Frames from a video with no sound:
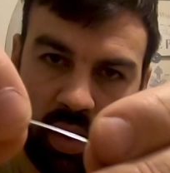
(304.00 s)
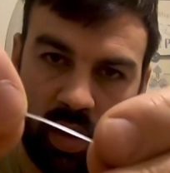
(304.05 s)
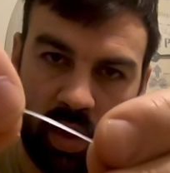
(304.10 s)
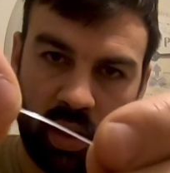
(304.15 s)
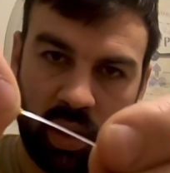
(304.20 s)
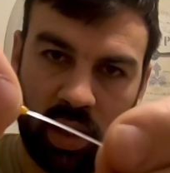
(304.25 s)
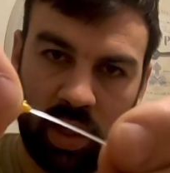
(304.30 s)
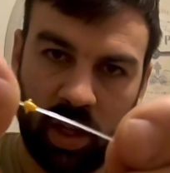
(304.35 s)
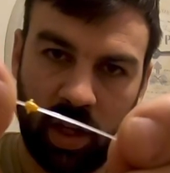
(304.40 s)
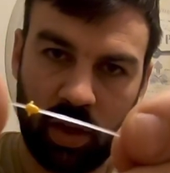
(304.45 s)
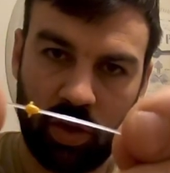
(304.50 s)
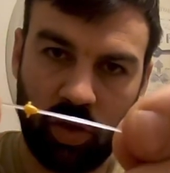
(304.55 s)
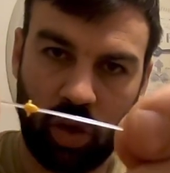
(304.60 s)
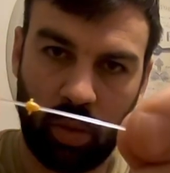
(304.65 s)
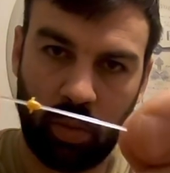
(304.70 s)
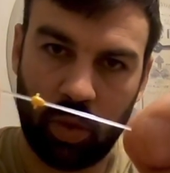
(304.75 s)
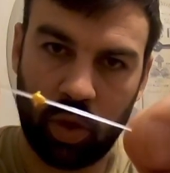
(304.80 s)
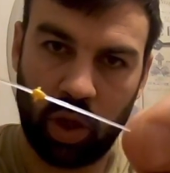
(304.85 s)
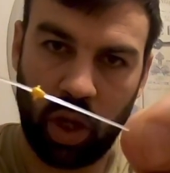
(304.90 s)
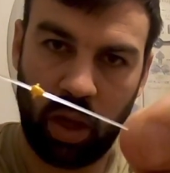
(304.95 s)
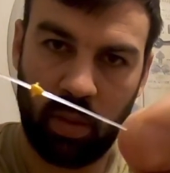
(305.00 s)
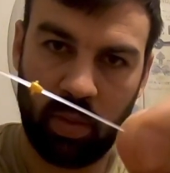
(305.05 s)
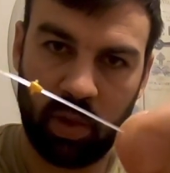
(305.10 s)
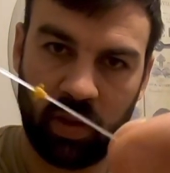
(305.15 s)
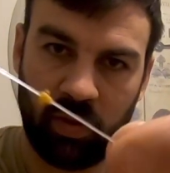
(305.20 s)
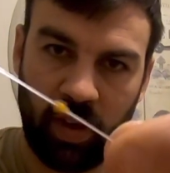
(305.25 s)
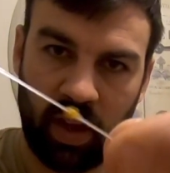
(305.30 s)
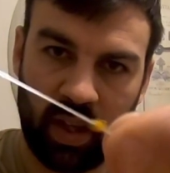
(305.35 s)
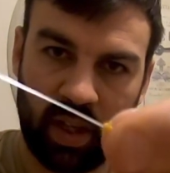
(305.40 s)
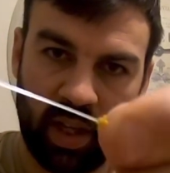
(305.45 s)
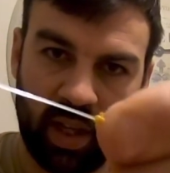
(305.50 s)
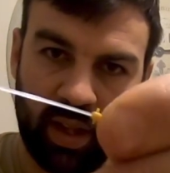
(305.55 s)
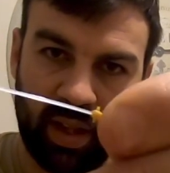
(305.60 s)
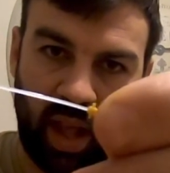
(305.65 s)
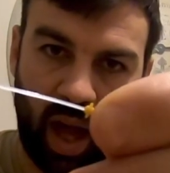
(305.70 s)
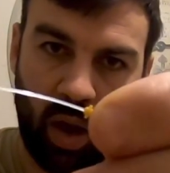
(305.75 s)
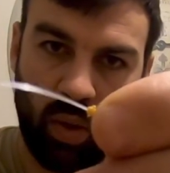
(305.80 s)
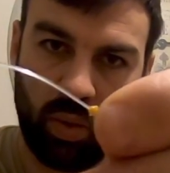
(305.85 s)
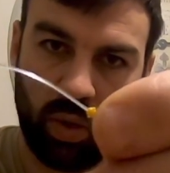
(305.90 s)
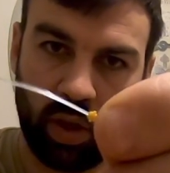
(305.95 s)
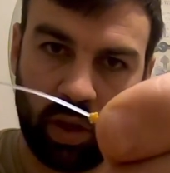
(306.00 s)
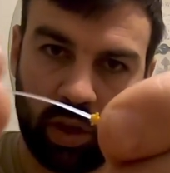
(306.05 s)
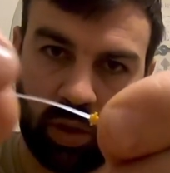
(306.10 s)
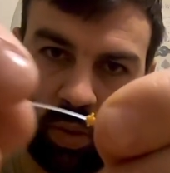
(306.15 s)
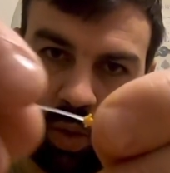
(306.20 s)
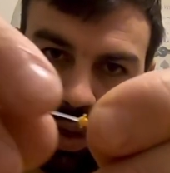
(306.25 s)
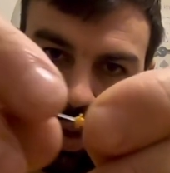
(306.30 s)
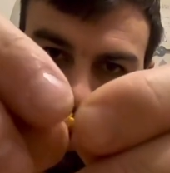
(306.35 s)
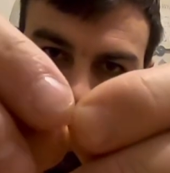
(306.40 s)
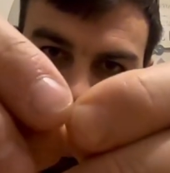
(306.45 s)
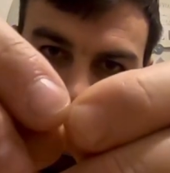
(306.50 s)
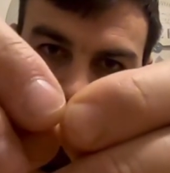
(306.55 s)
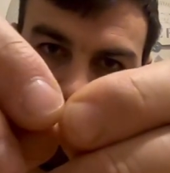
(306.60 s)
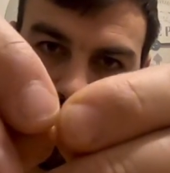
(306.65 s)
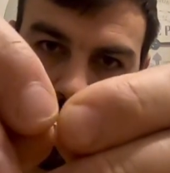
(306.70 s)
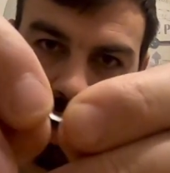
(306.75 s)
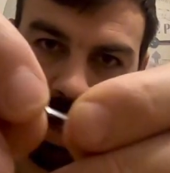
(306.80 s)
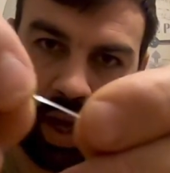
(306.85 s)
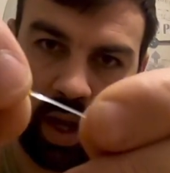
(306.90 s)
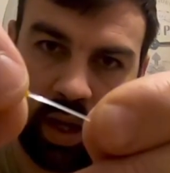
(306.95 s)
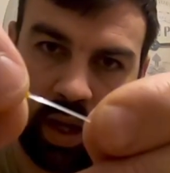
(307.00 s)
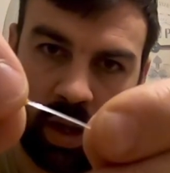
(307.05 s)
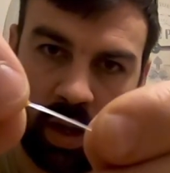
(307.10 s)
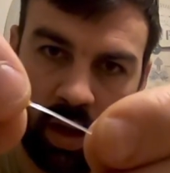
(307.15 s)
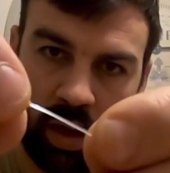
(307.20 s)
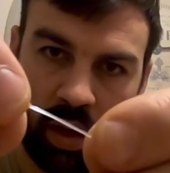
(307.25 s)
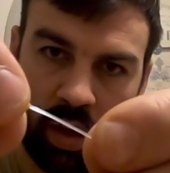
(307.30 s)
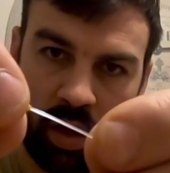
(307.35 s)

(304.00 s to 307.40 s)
the teardrop shape is facing down the line.